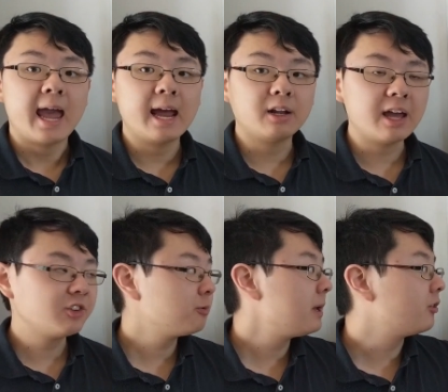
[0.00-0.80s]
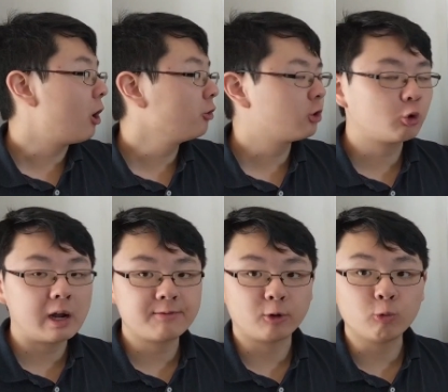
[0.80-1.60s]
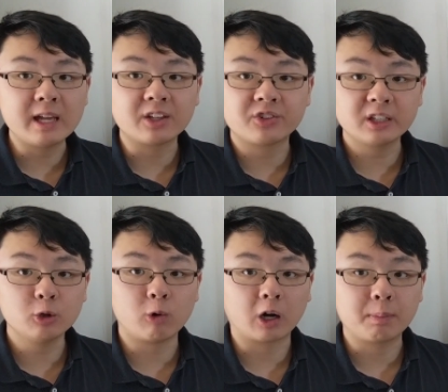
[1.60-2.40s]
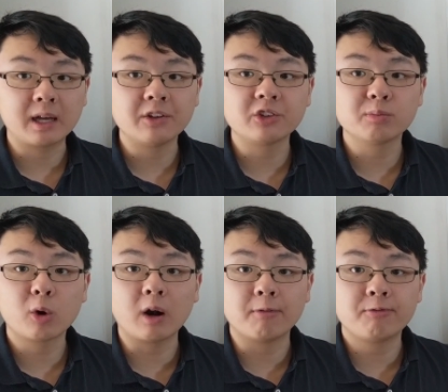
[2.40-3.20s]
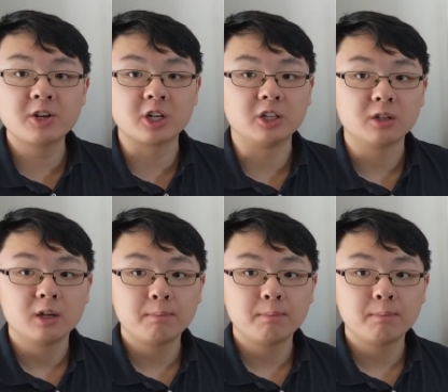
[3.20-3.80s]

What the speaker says: And SSB is also great for weak signal work because it's more efficient.